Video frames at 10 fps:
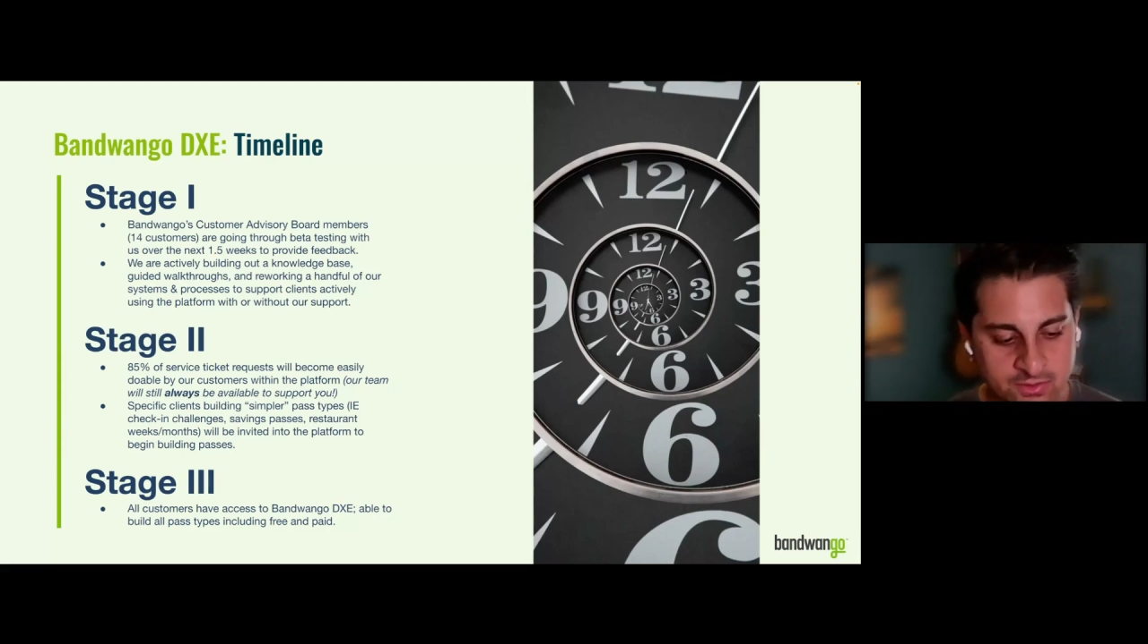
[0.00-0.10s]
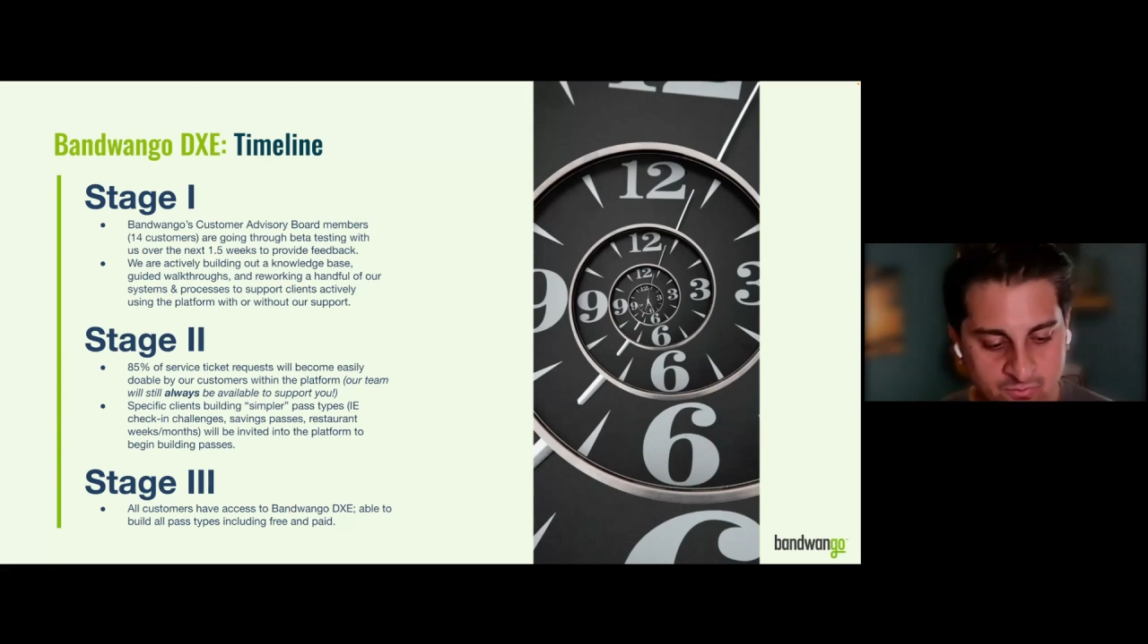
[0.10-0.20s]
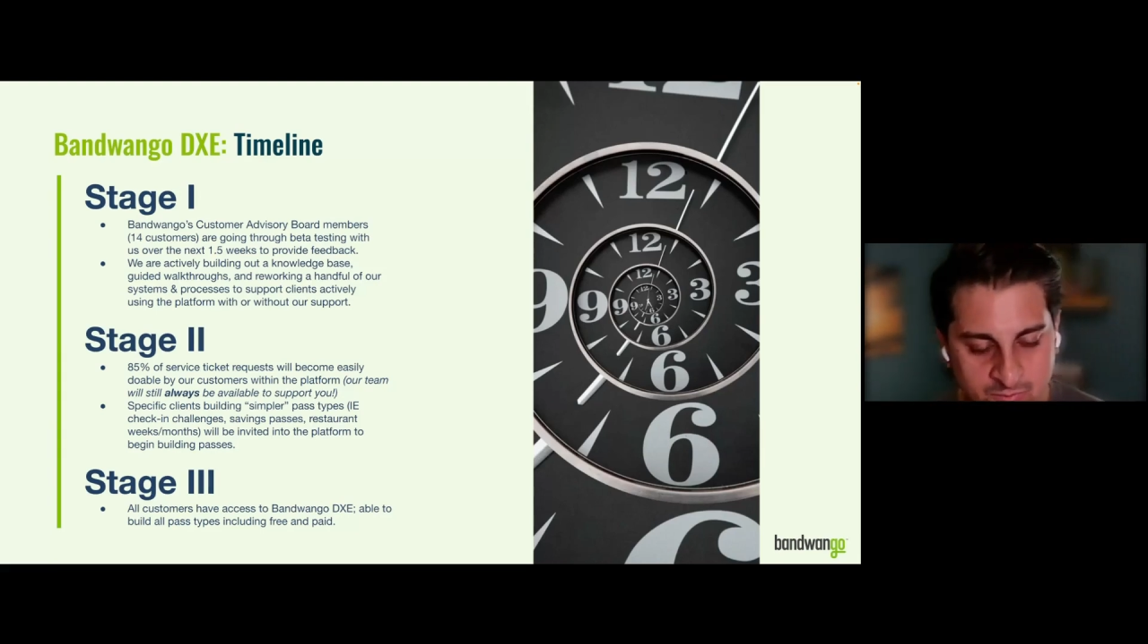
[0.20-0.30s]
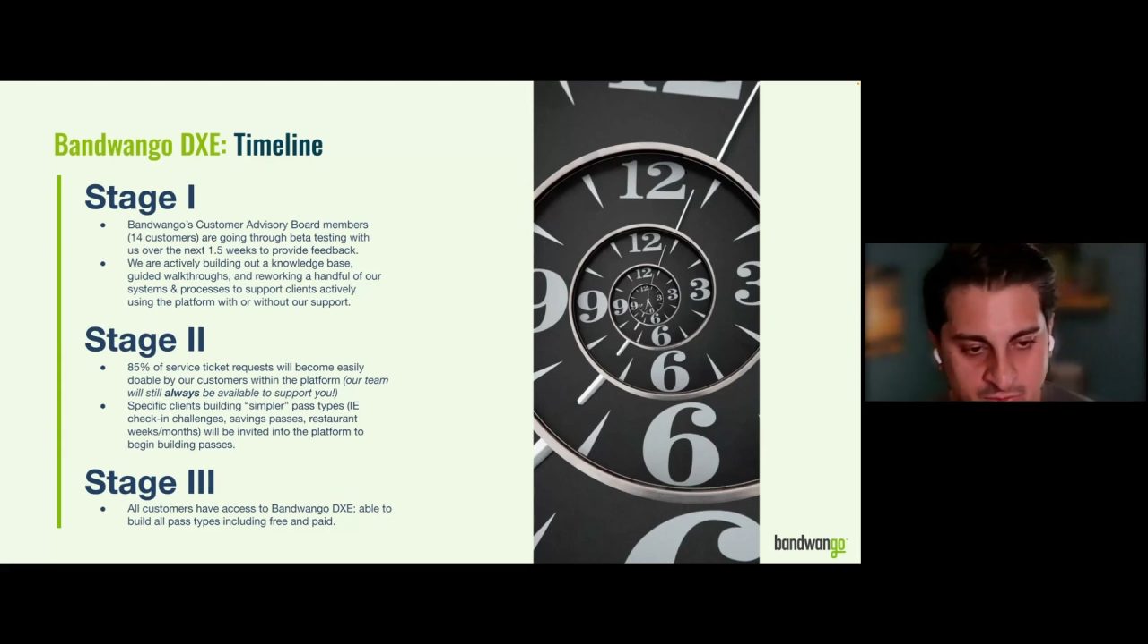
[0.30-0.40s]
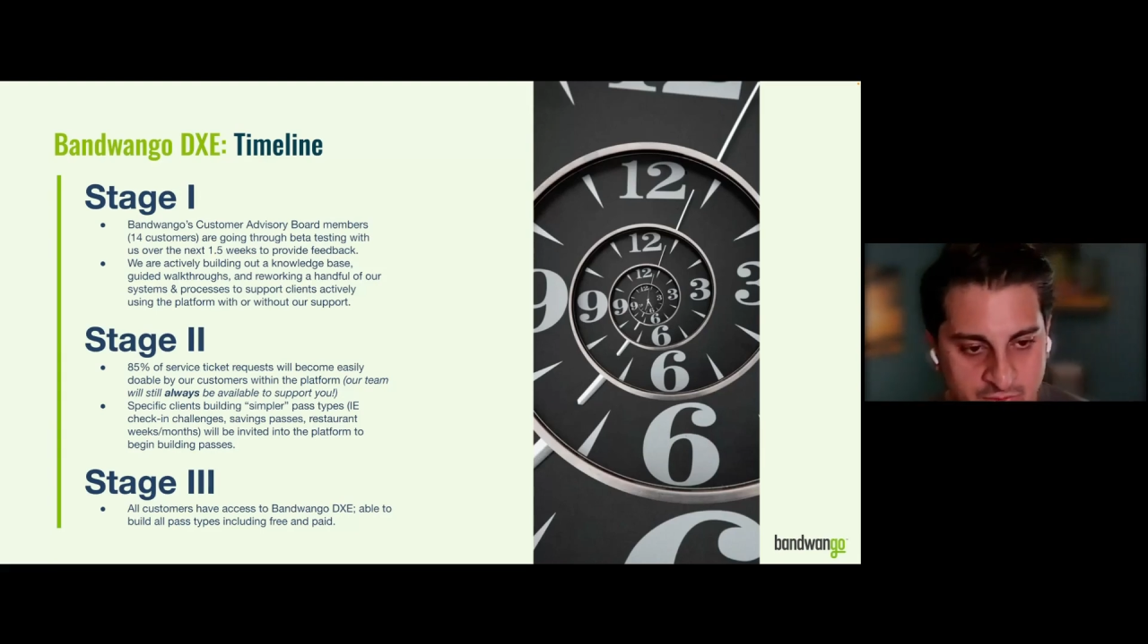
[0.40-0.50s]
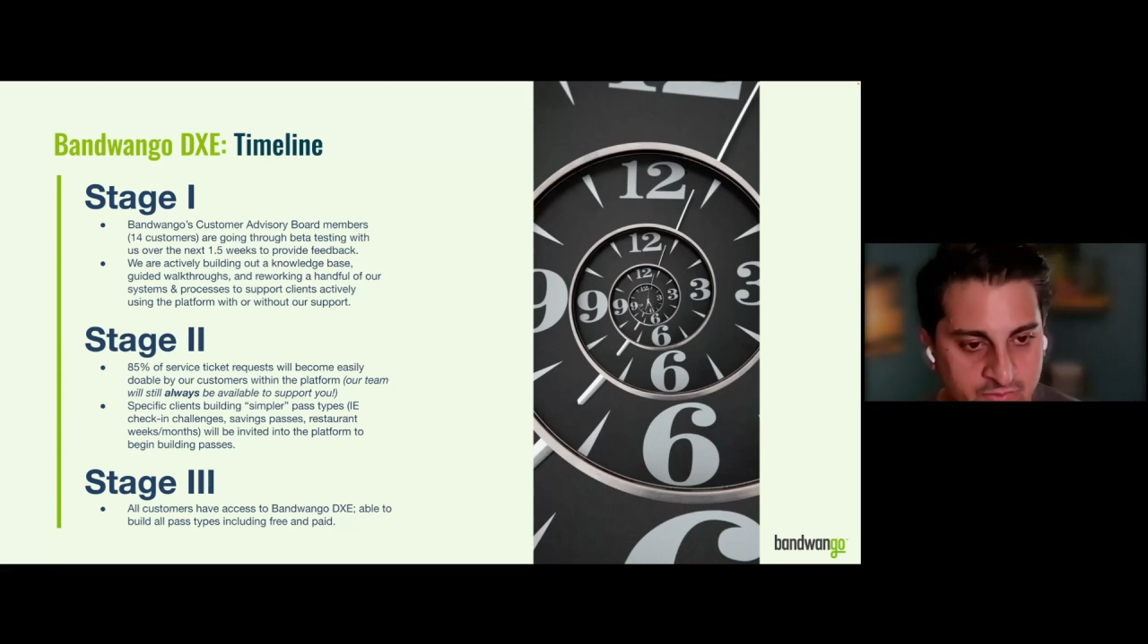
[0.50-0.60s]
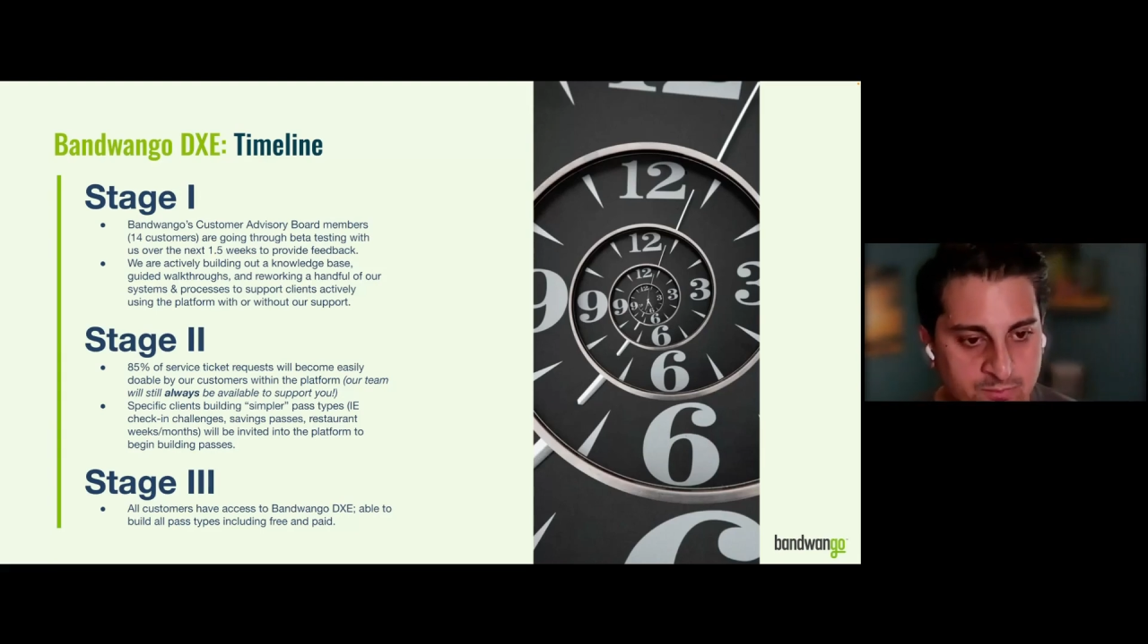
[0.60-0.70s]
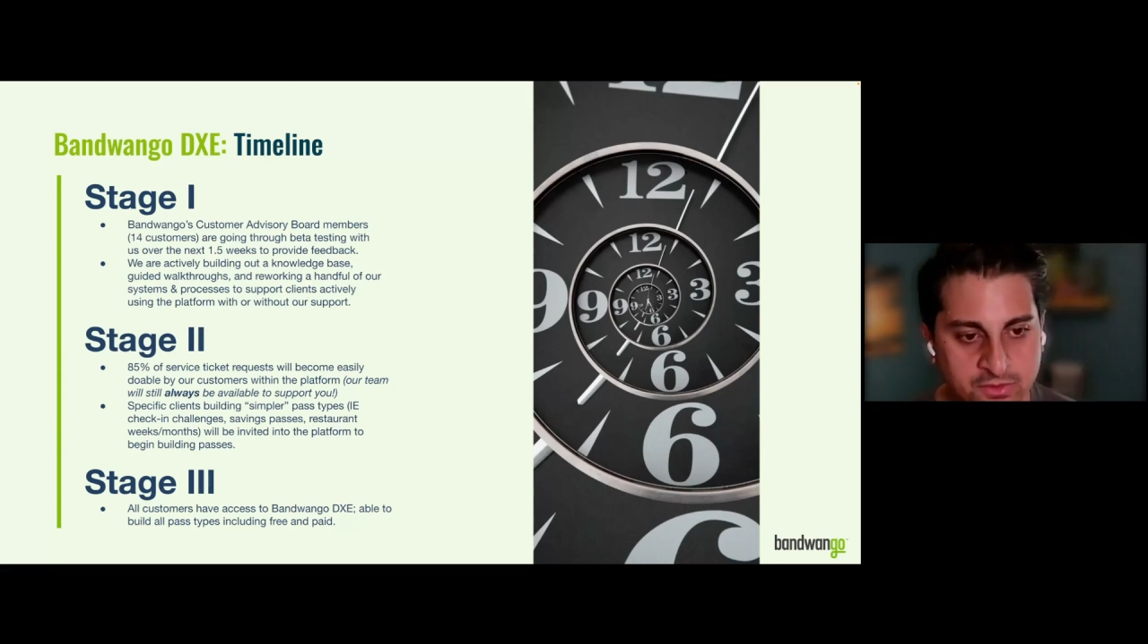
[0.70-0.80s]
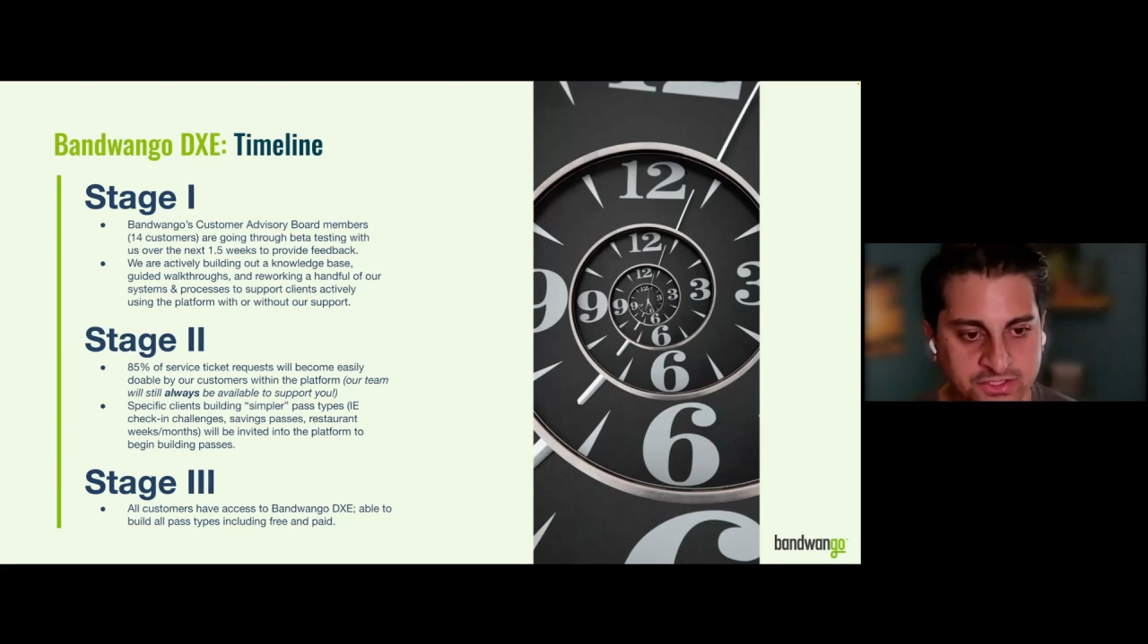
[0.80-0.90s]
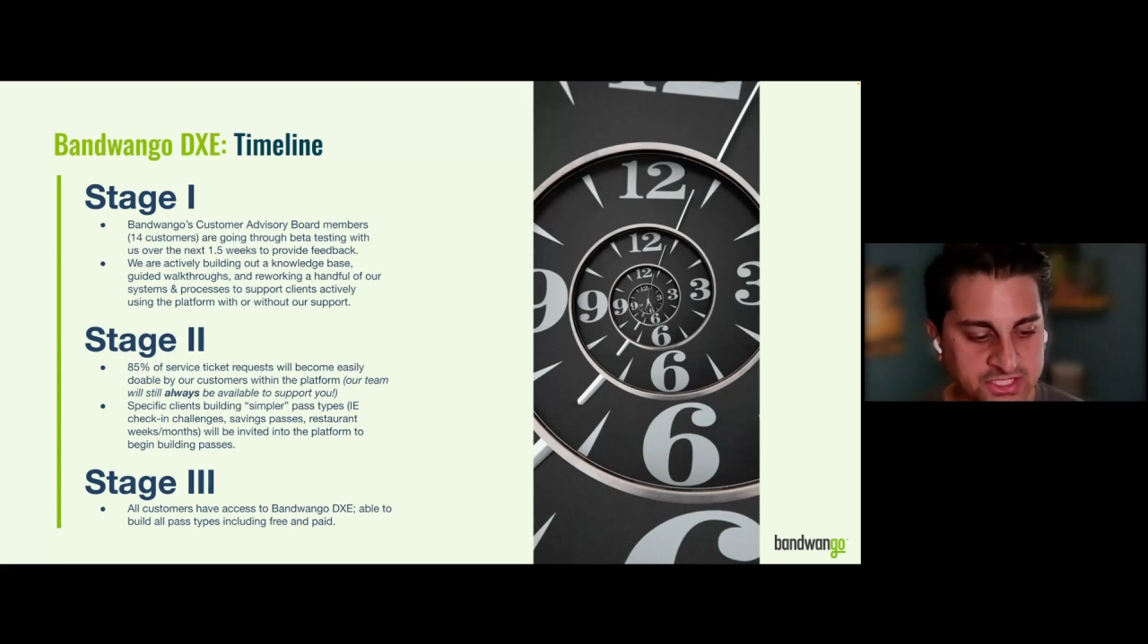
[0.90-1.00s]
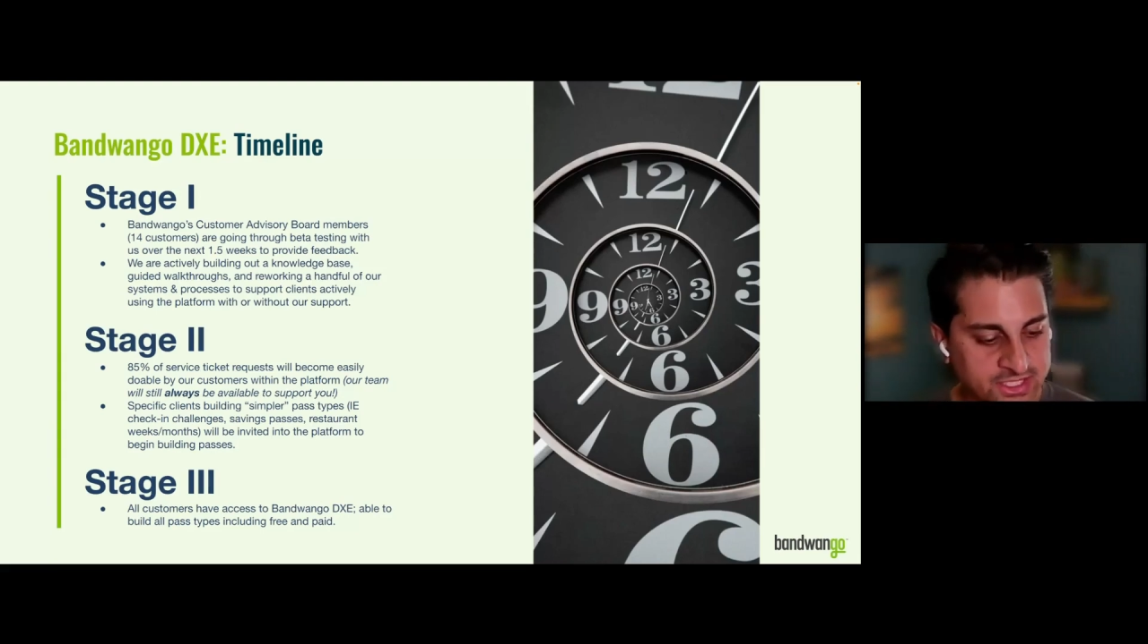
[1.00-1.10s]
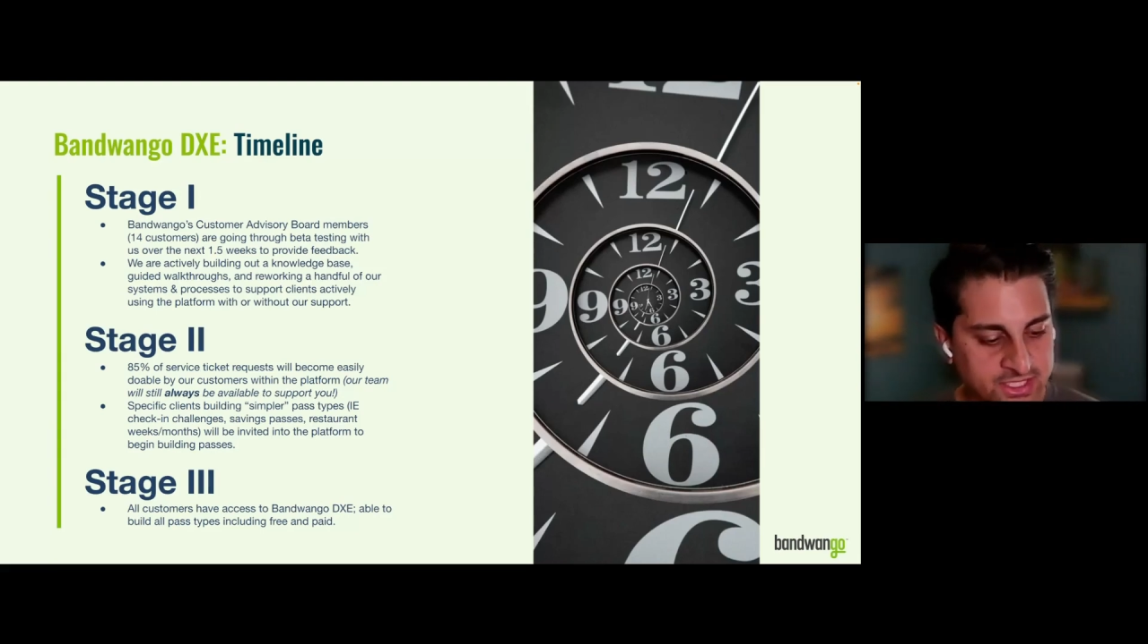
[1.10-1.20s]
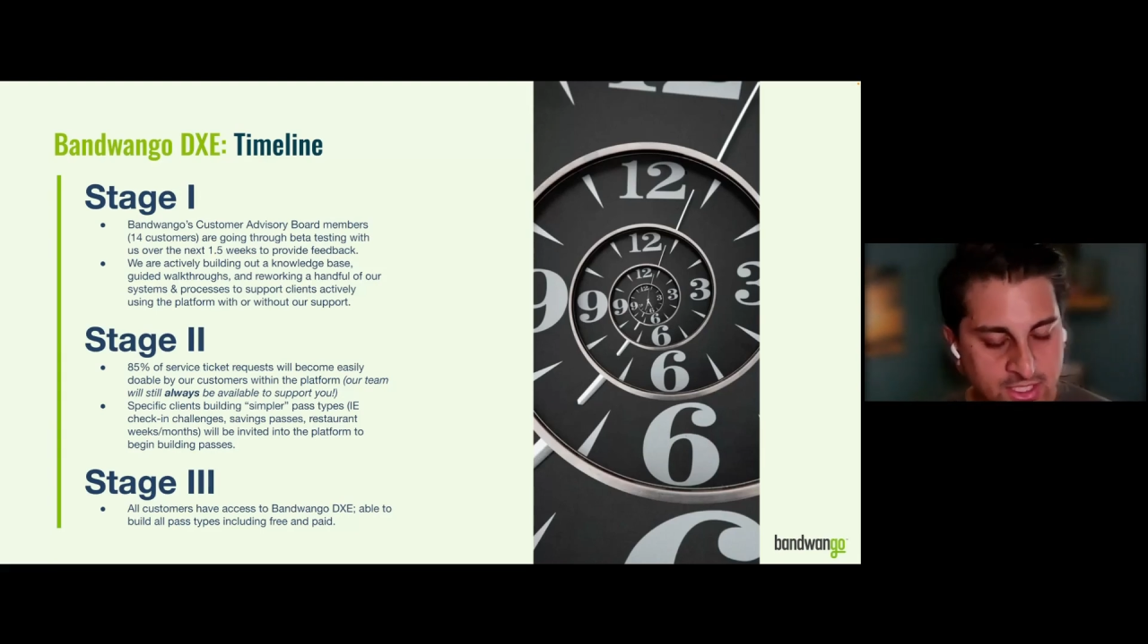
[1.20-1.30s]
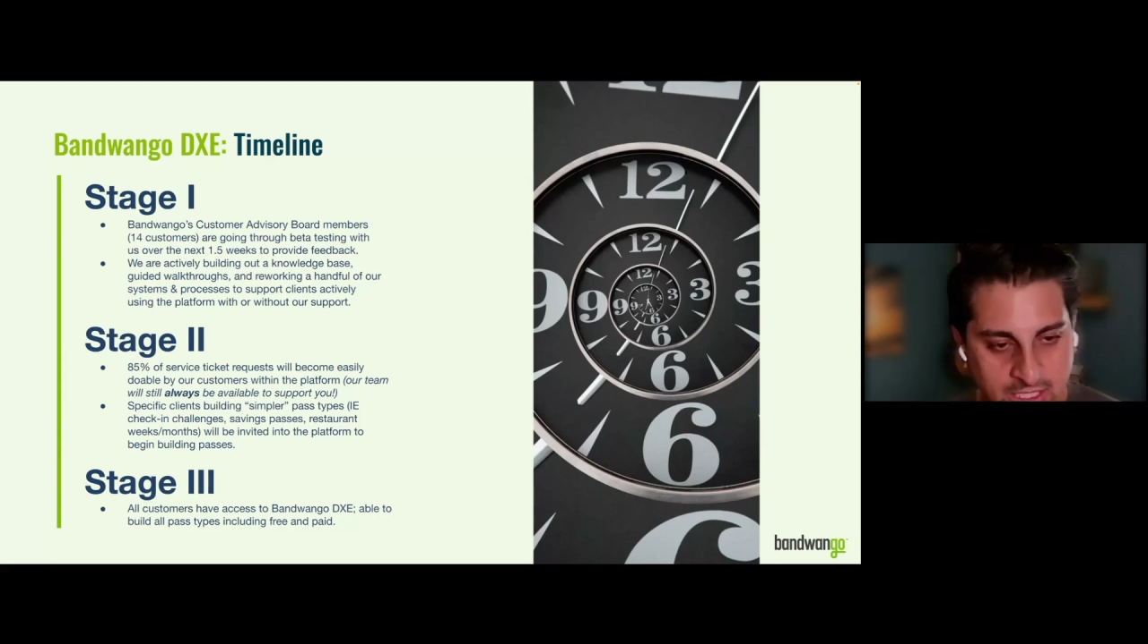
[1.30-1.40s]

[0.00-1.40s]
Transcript: remove a merchant,